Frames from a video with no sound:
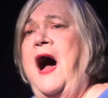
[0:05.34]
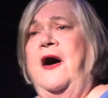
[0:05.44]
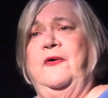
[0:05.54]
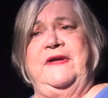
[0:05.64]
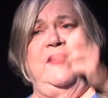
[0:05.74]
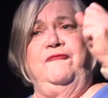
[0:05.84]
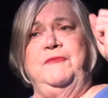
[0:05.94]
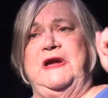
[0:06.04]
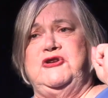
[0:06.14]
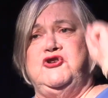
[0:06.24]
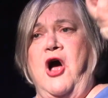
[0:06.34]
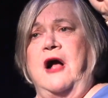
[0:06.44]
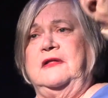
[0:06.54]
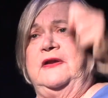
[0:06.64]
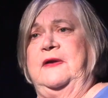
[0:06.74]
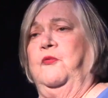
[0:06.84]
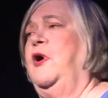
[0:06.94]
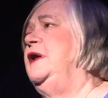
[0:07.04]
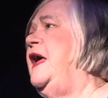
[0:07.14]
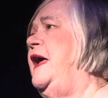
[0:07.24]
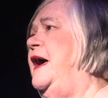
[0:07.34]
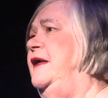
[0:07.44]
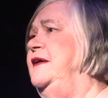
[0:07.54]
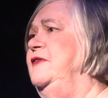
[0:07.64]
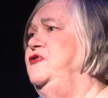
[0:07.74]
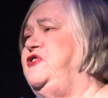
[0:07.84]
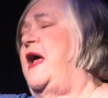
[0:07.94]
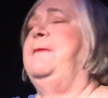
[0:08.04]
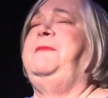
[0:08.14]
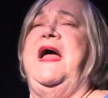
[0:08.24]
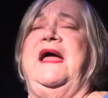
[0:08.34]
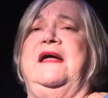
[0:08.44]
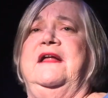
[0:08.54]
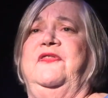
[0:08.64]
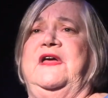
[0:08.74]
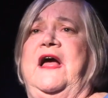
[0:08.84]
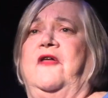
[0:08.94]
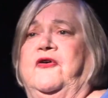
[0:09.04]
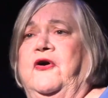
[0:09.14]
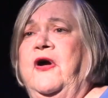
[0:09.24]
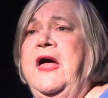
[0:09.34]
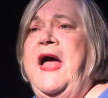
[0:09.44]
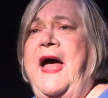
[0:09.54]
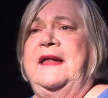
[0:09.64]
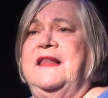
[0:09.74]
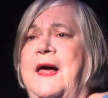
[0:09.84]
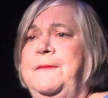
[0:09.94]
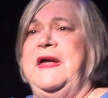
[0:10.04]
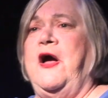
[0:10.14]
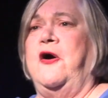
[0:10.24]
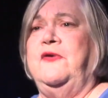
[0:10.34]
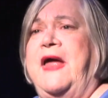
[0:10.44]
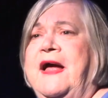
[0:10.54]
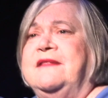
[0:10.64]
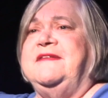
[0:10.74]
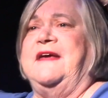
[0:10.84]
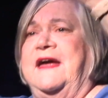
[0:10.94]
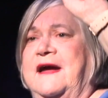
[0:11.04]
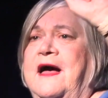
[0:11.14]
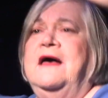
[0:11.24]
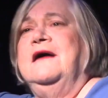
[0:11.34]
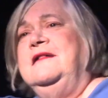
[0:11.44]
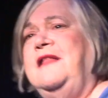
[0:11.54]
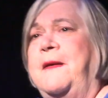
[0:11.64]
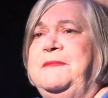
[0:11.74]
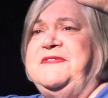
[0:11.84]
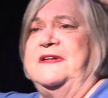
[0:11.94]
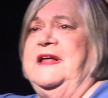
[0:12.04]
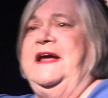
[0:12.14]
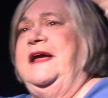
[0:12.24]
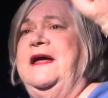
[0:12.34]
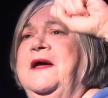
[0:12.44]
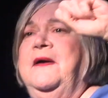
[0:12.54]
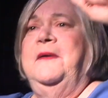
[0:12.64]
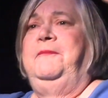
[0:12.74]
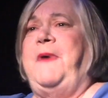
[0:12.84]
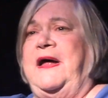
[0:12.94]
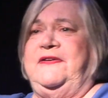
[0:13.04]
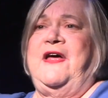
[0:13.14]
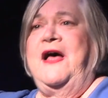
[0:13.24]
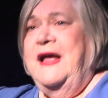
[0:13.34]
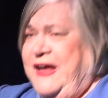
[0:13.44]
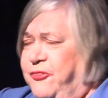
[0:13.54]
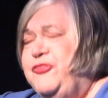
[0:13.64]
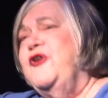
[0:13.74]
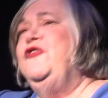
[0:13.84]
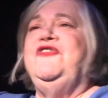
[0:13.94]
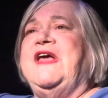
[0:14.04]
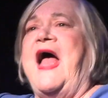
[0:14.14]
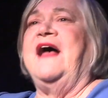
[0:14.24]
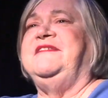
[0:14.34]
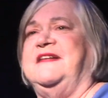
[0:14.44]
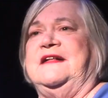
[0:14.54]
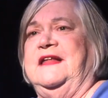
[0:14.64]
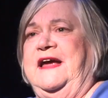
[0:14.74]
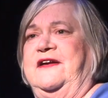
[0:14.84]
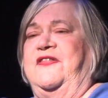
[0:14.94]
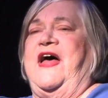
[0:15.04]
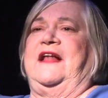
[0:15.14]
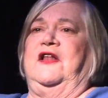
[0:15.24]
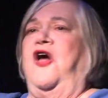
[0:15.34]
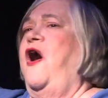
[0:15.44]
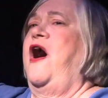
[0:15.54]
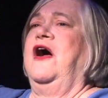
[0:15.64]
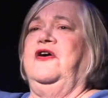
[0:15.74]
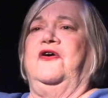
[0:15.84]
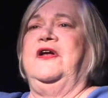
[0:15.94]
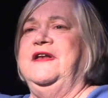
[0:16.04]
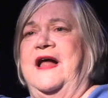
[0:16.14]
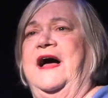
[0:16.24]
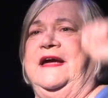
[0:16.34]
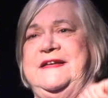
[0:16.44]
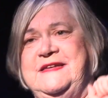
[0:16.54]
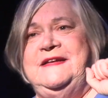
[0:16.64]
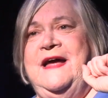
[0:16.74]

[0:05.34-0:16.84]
Oh, give me chocolate in one hand and champagne in the other, and let me go dancing, clumsily, but enthusiastically into that long good night.